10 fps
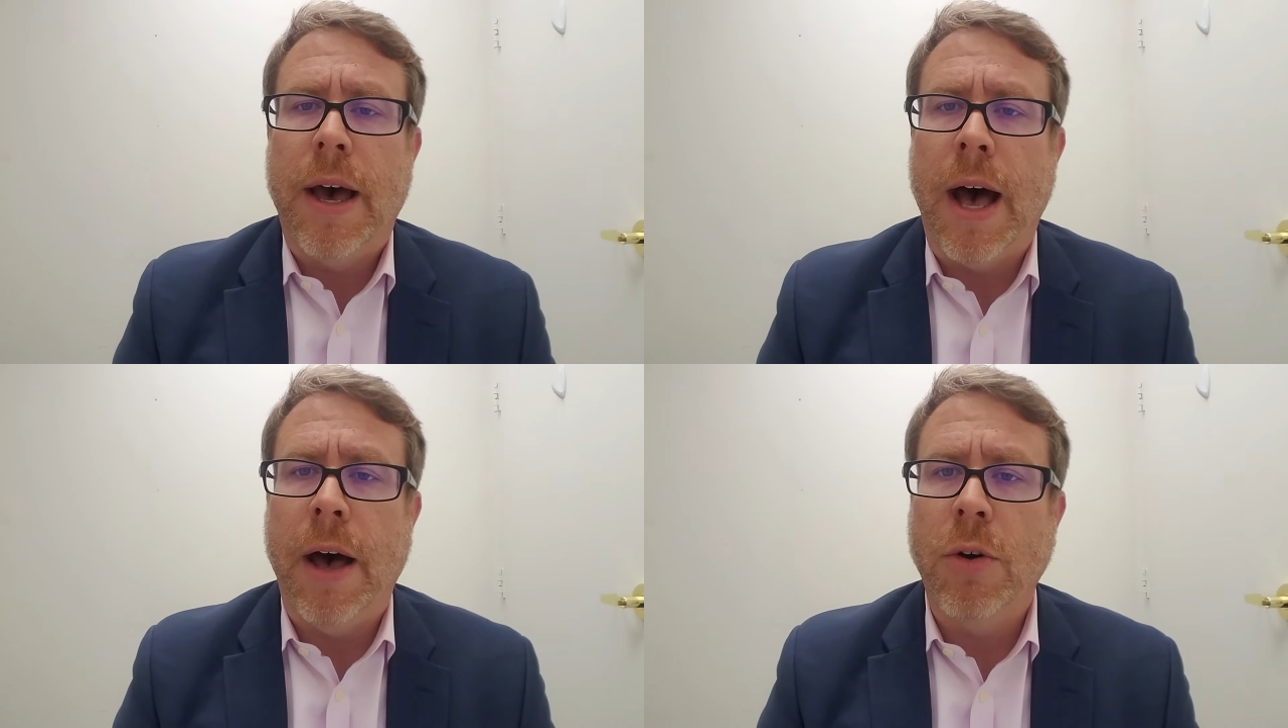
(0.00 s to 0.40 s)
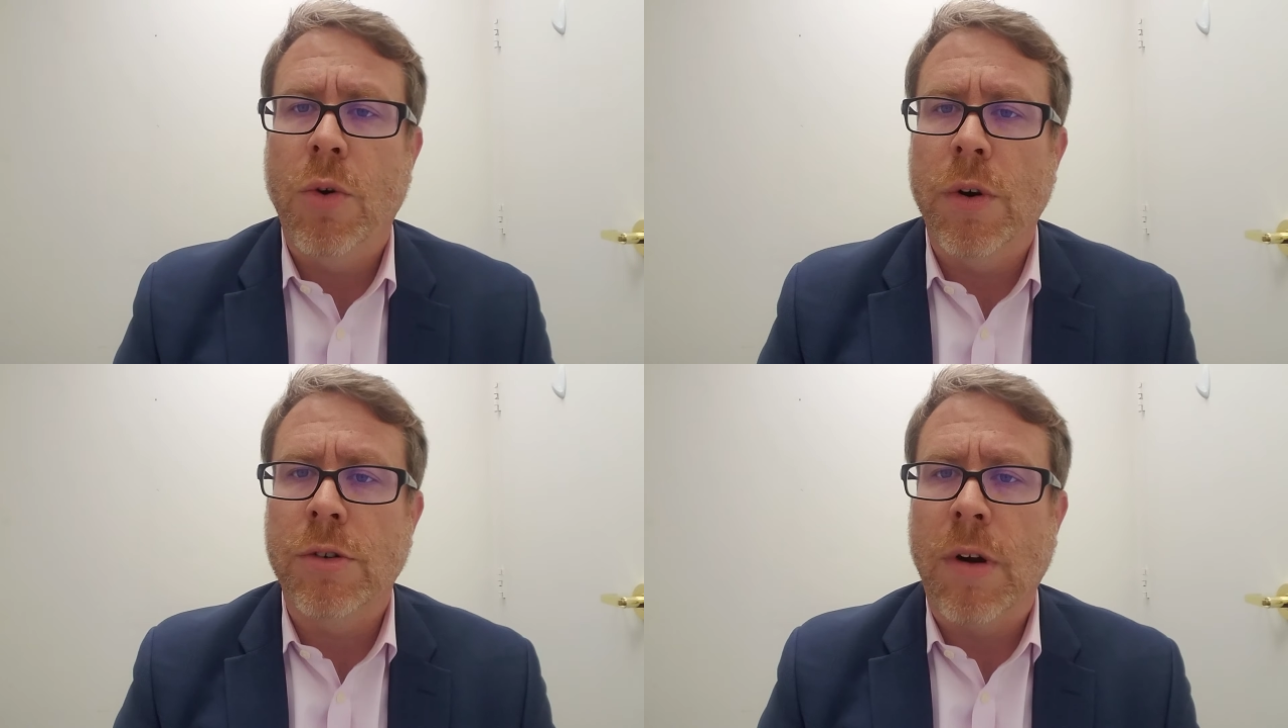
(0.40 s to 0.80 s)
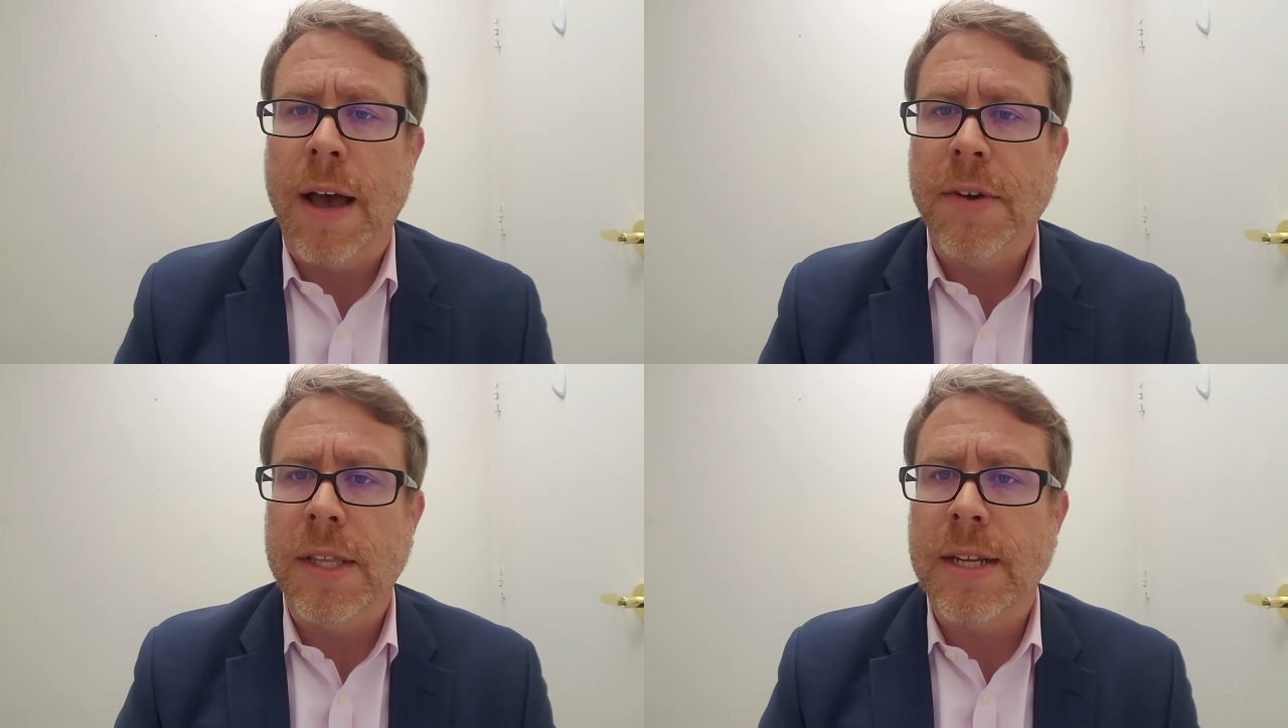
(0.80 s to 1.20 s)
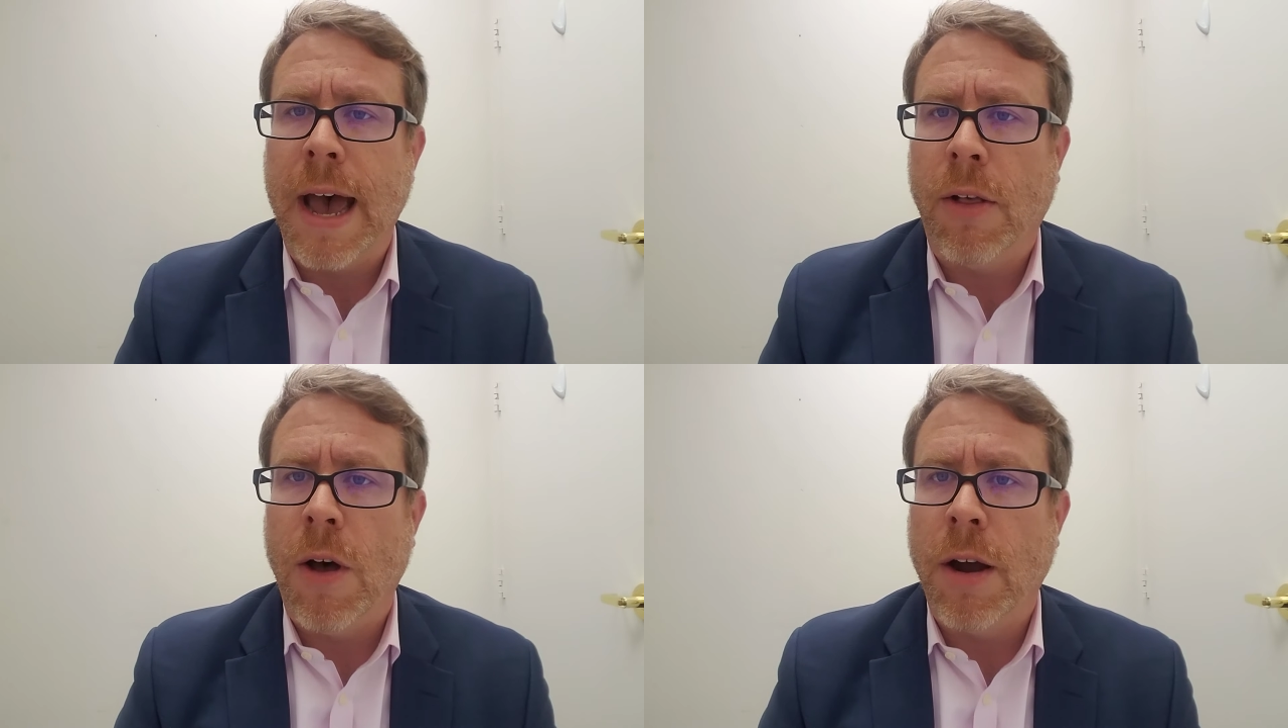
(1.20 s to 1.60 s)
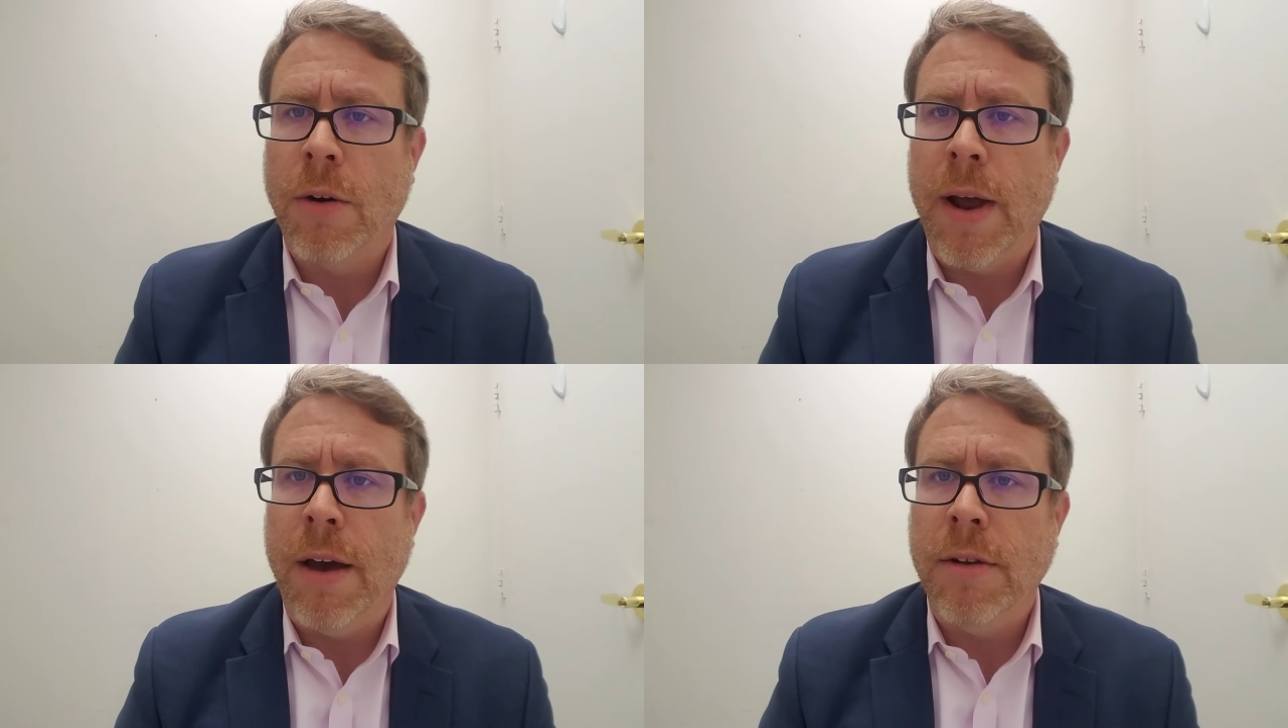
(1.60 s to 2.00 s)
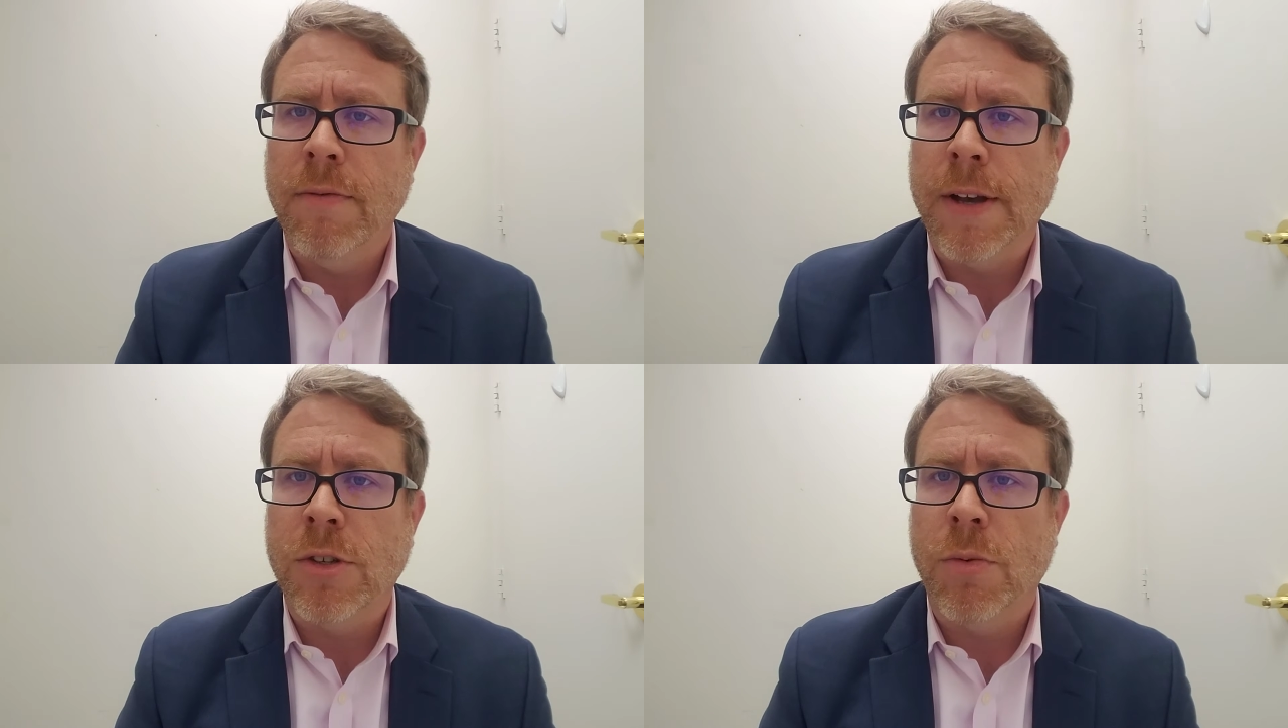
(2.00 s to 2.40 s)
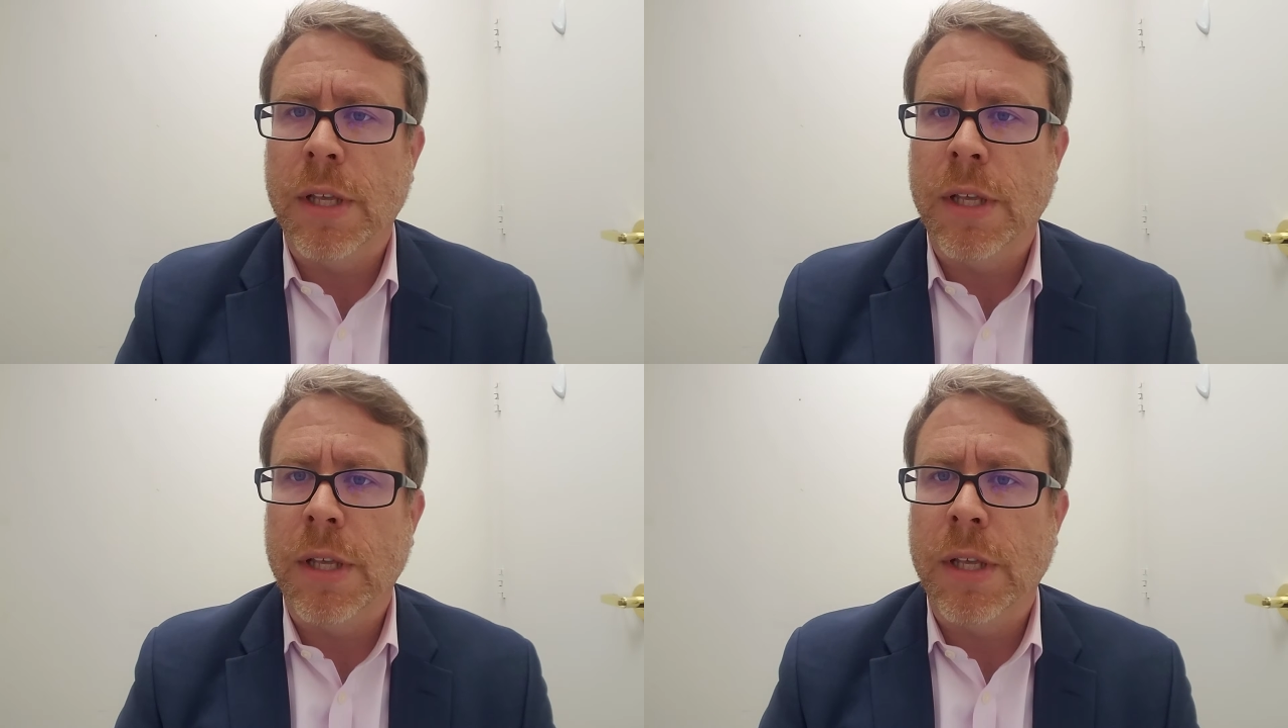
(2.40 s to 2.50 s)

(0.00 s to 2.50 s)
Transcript: who are driving the dialogue around investor